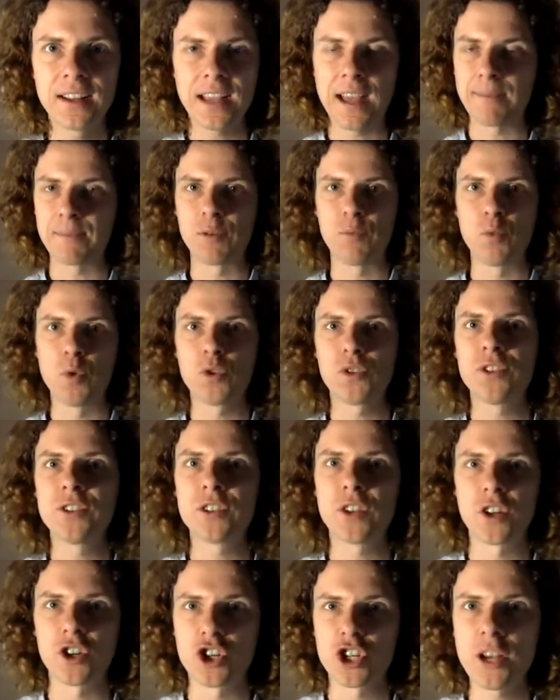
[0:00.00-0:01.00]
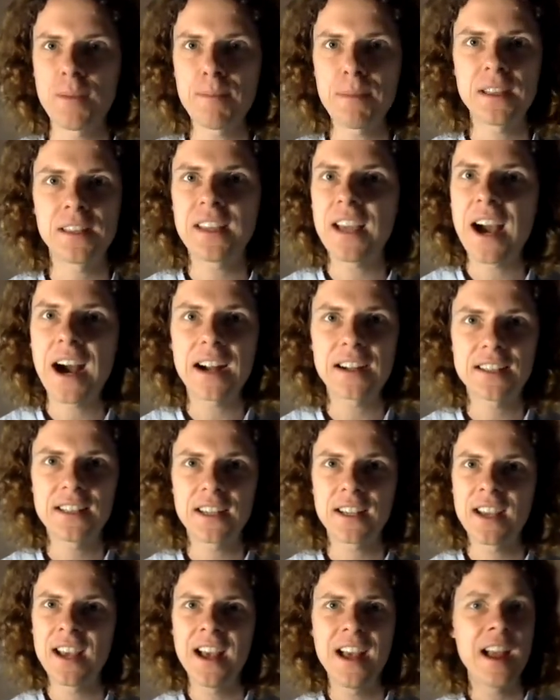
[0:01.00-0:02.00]
Captain Walton's on a ship in the
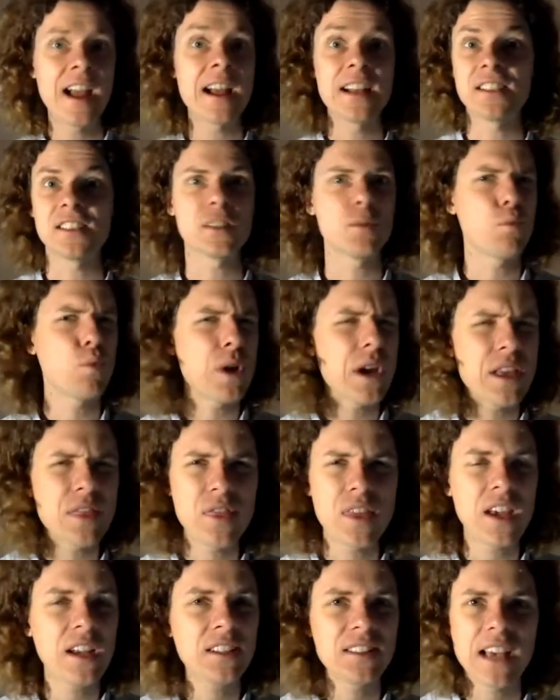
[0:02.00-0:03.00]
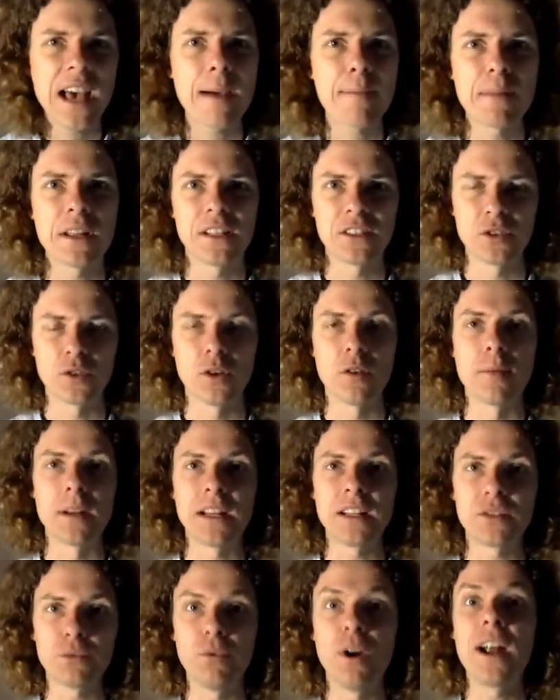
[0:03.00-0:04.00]
Arctic, and some weird things are happening to him,
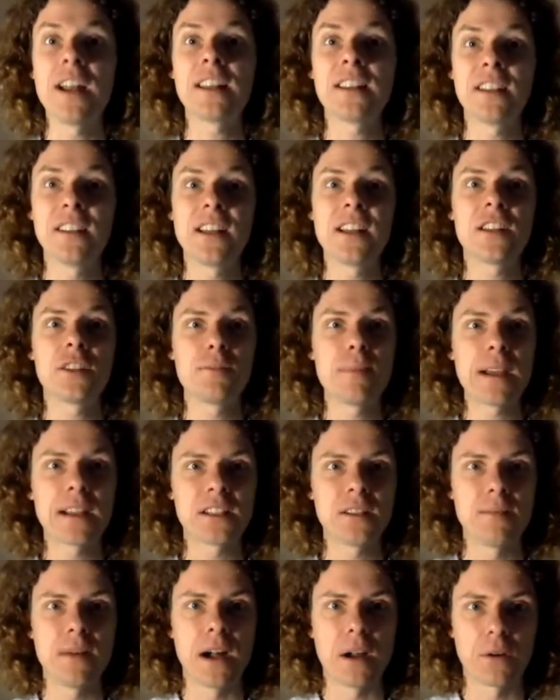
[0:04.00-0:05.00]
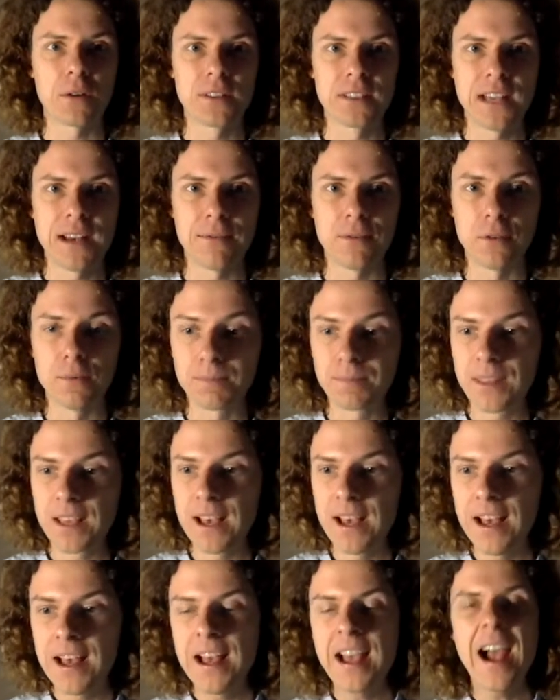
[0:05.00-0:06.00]
and he's writing the letters back to Margaret Saville.
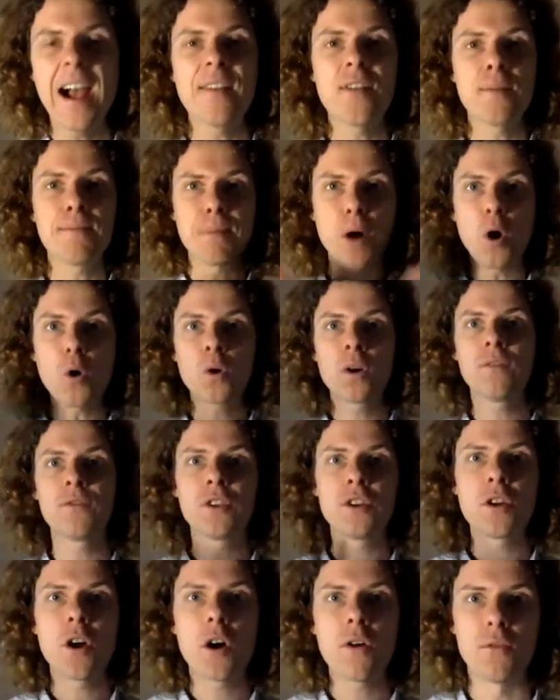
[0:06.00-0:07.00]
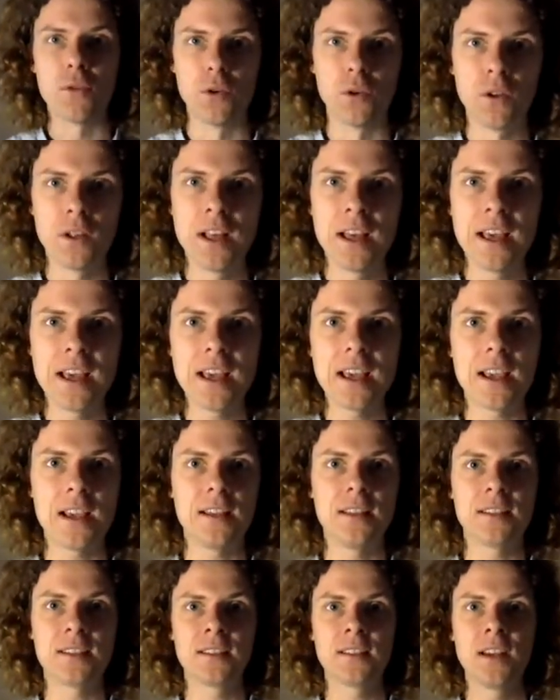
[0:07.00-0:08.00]
And the bulk of the novel
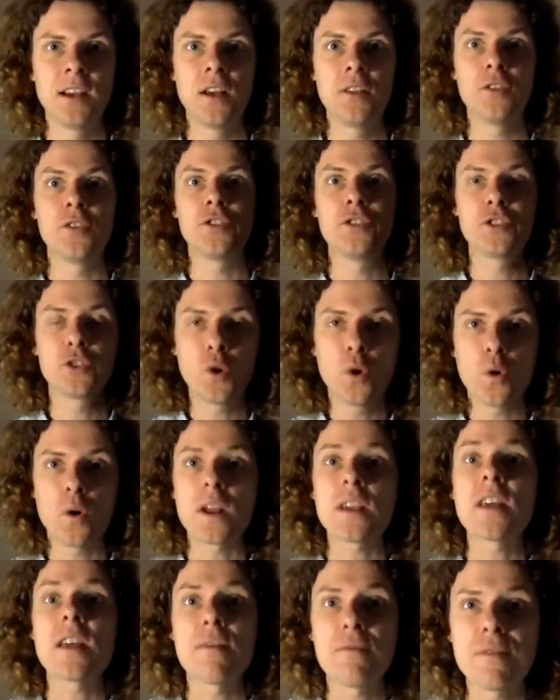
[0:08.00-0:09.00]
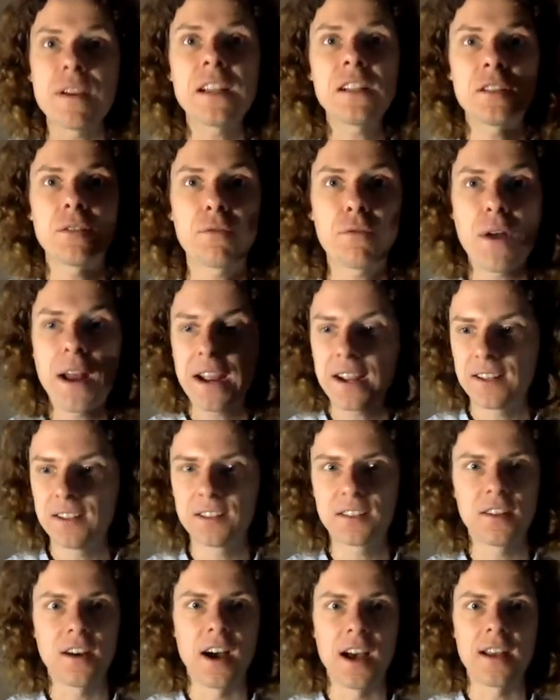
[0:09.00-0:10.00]
is the story that Victor
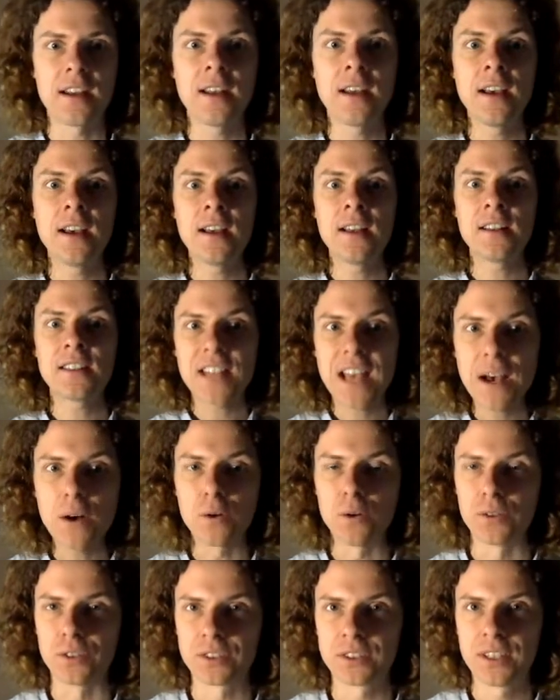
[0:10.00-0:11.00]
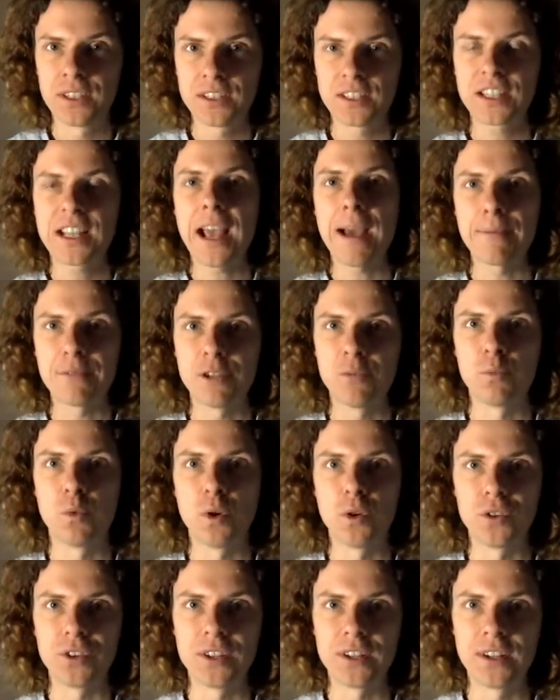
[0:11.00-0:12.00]
Frankenstein tells to Captain
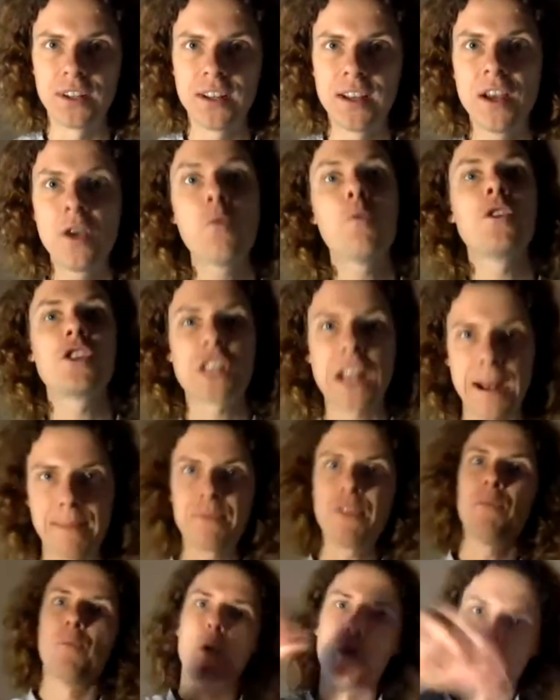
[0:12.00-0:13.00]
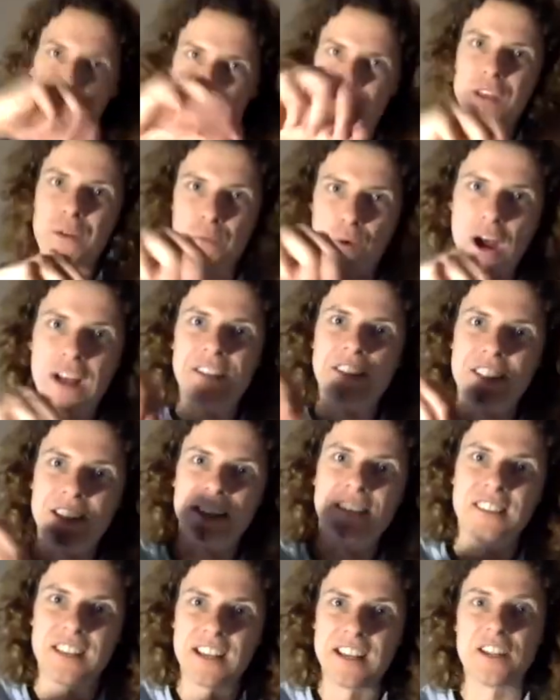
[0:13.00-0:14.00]
Walton, which Captain Walton then writes in
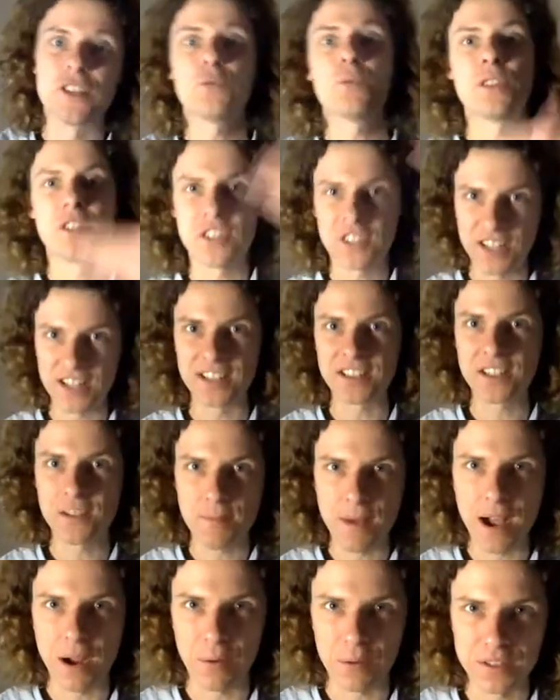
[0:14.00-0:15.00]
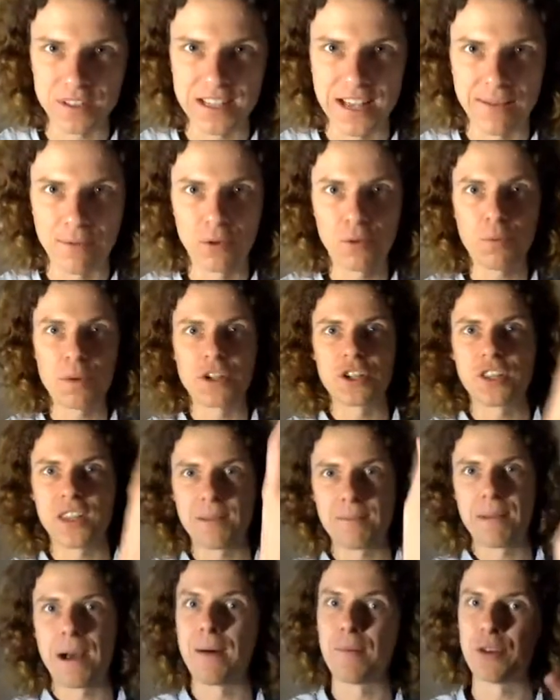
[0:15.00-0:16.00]
his letters, which he sends to Margaret Saville, which are
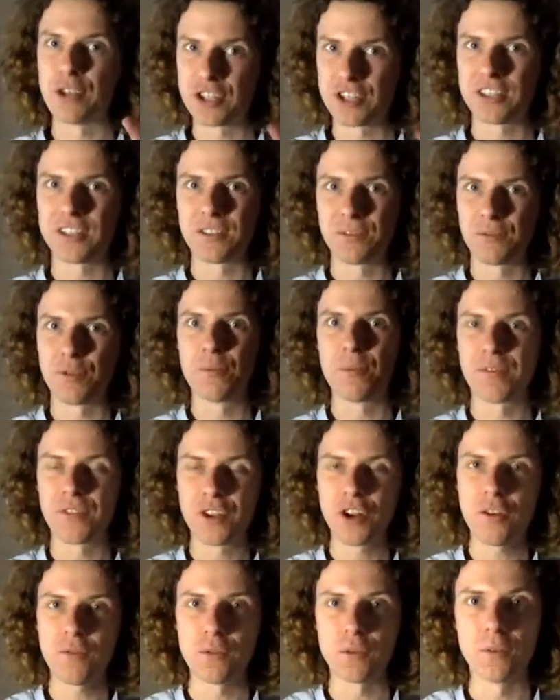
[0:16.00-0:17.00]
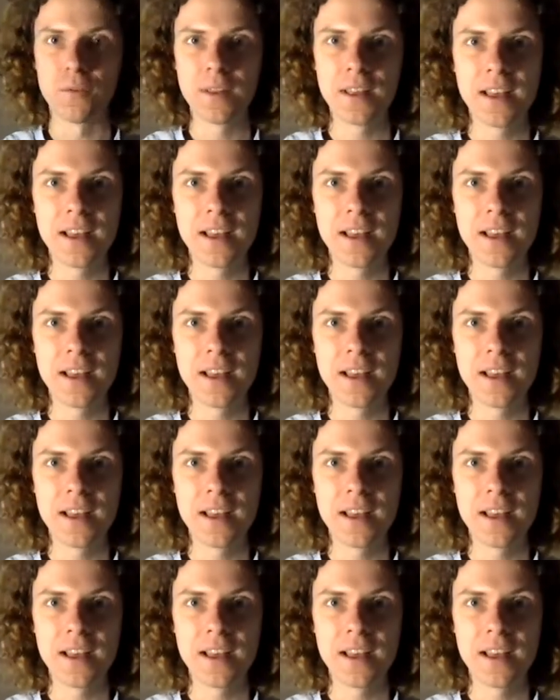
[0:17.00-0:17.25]
then published in the form of the novel.